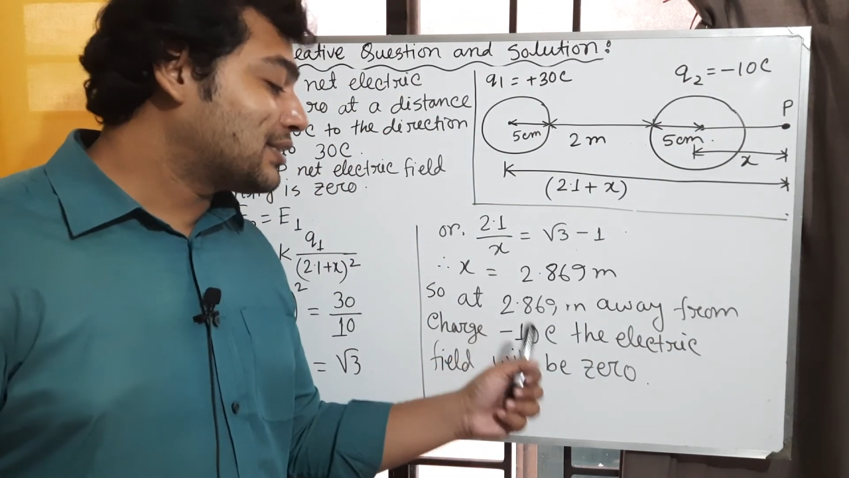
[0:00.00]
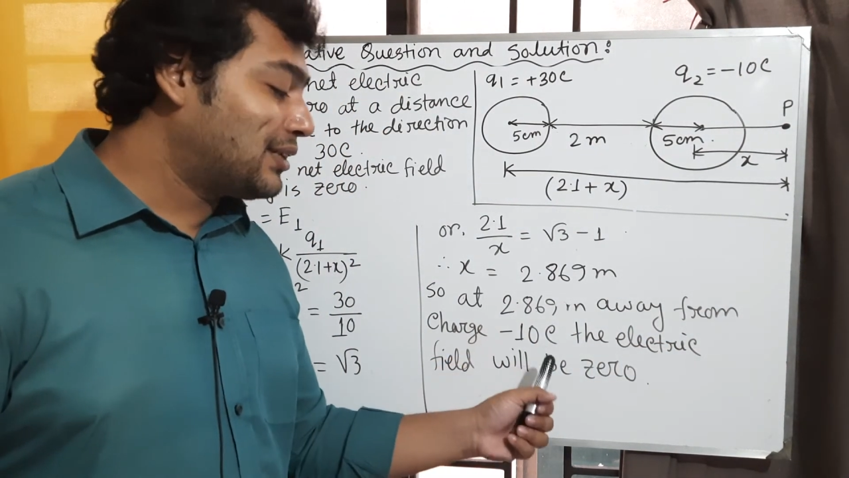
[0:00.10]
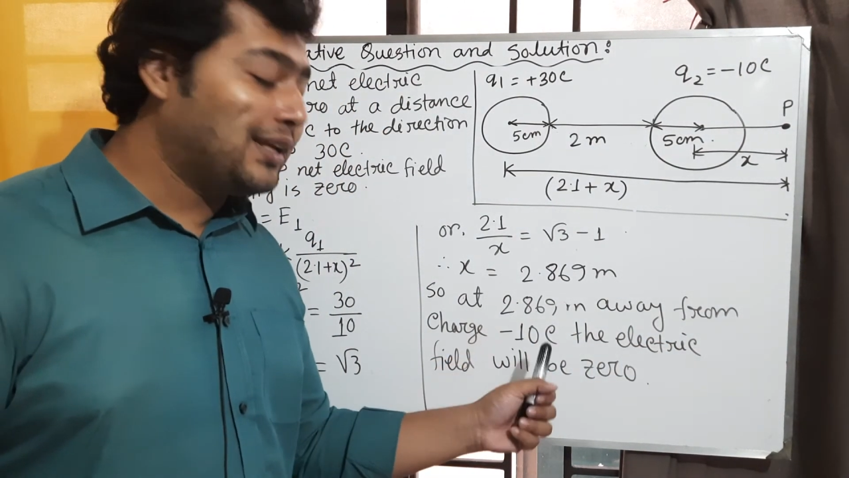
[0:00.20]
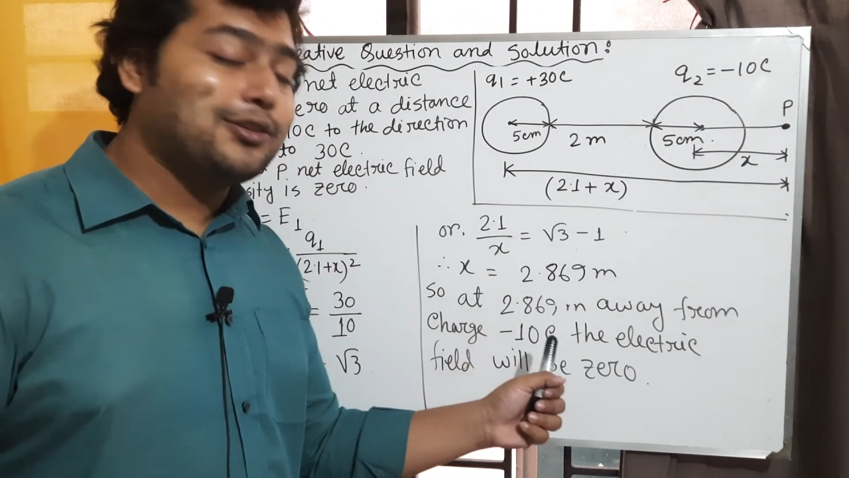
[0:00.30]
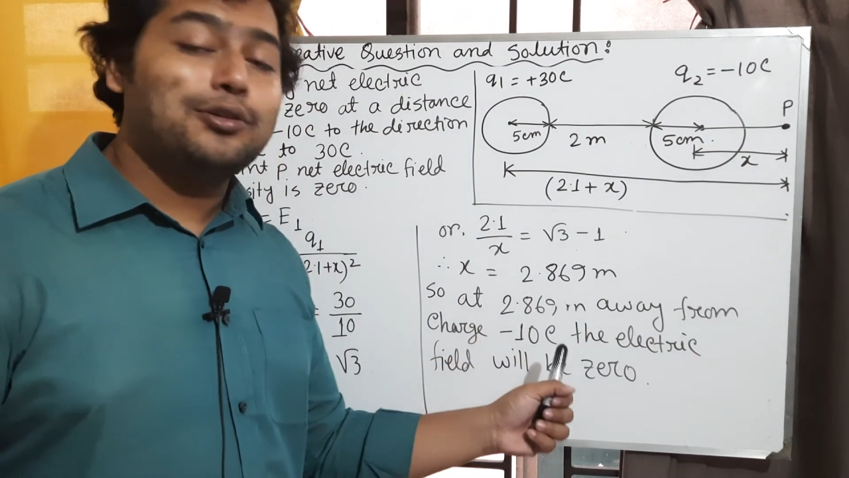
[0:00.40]

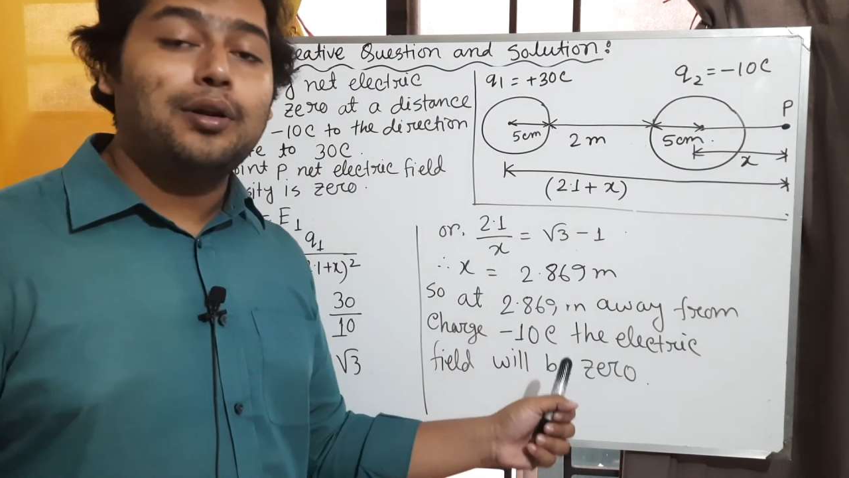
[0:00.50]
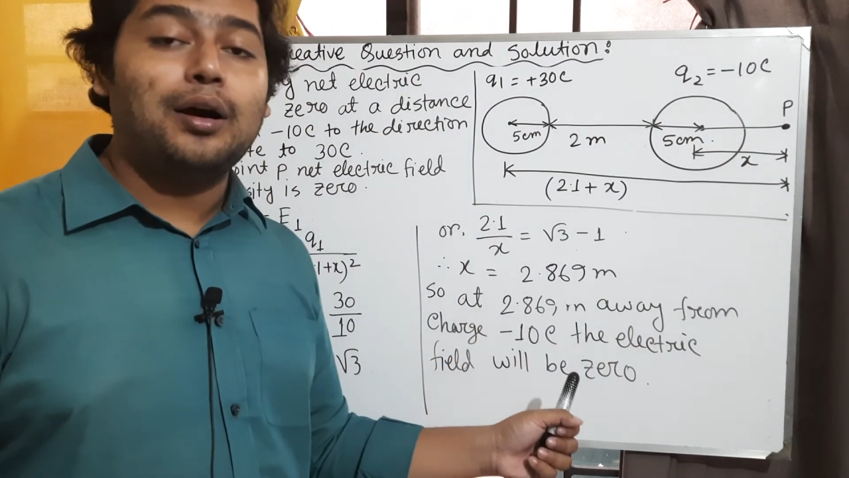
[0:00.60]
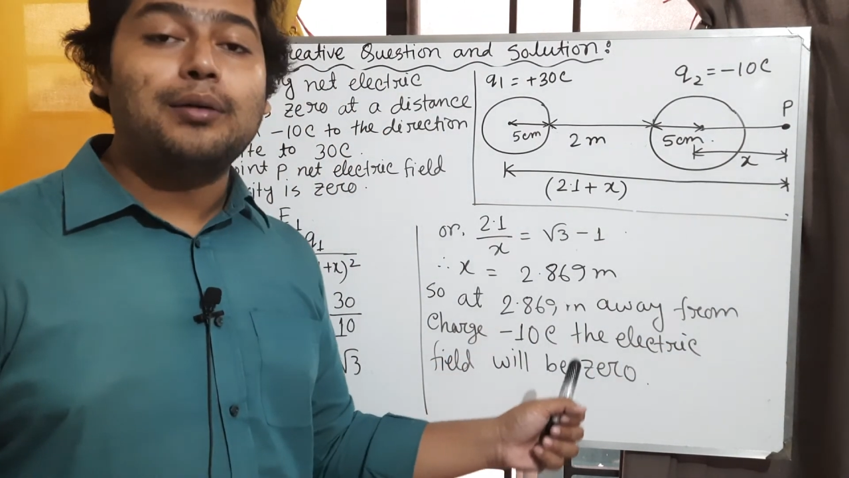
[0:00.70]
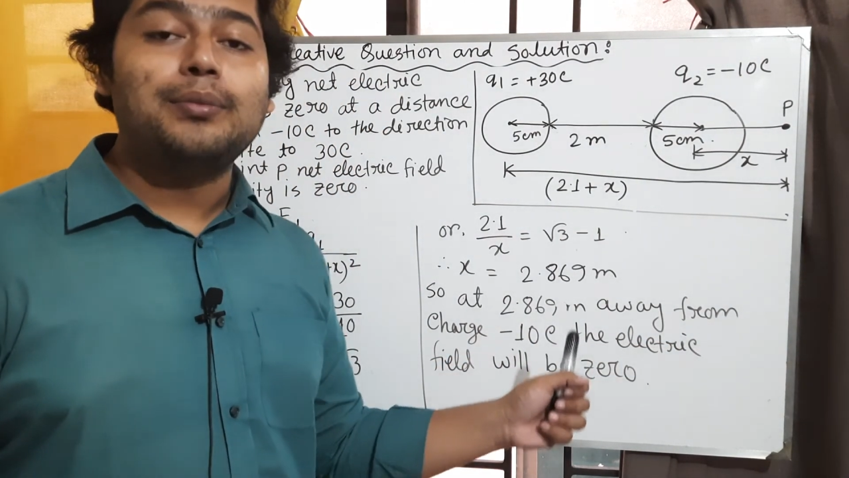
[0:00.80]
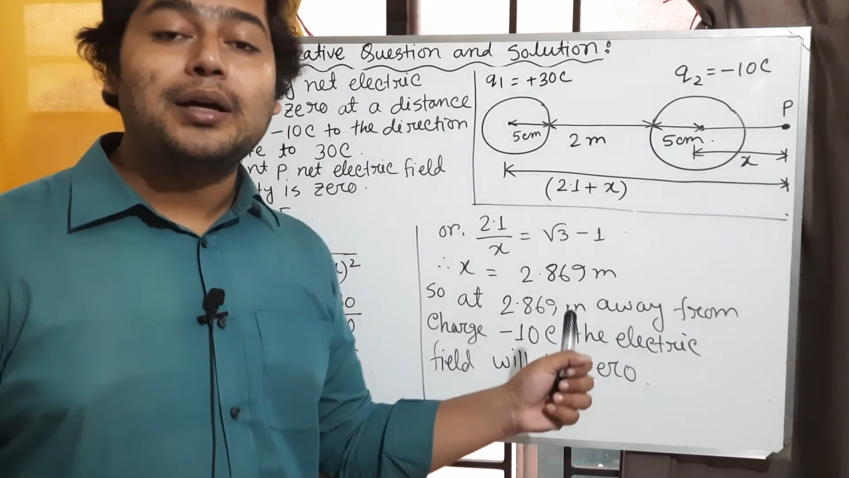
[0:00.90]
10 coulomb,